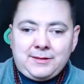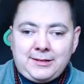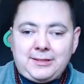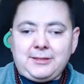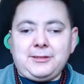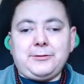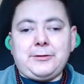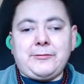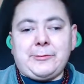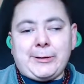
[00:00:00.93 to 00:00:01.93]
Hello
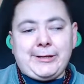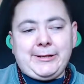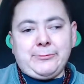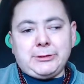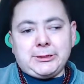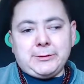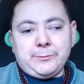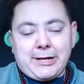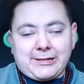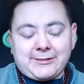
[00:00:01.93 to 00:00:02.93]
everybody, welcome
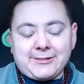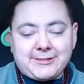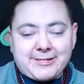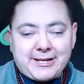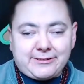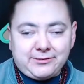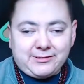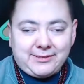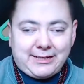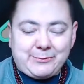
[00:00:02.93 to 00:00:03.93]
back to the channel.
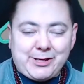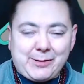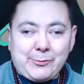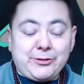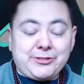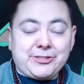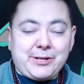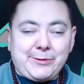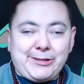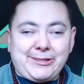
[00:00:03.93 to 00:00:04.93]
I'm Gebo the
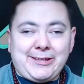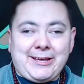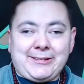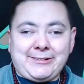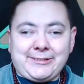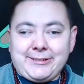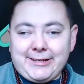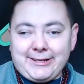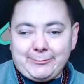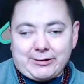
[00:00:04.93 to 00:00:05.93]
Shaman, and
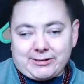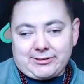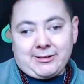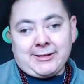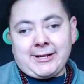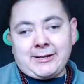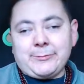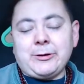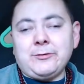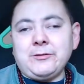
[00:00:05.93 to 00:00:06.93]
today we are talking
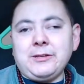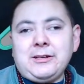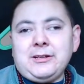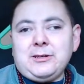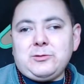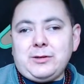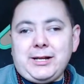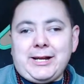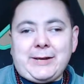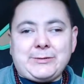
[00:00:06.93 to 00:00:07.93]
about what
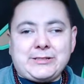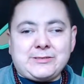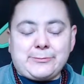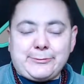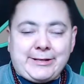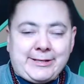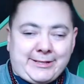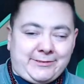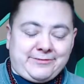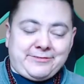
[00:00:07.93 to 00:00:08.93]
happens when we
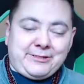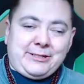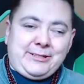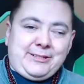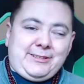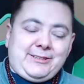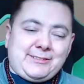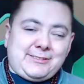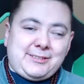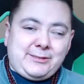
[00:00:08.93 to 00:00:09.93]
have the
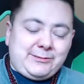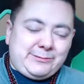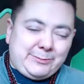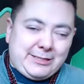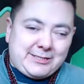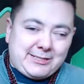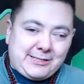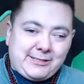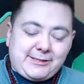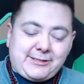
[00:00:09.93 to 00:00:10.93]
sun placed in
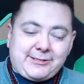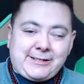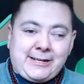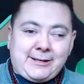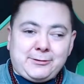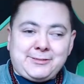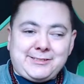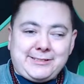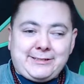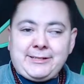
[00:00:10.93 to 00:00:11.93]
the third
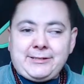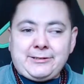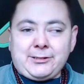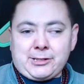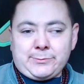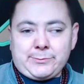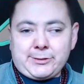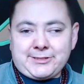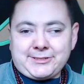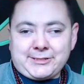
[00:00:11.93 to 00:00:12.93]
house in our
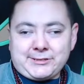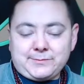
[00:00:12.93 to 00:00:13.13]
birth chart.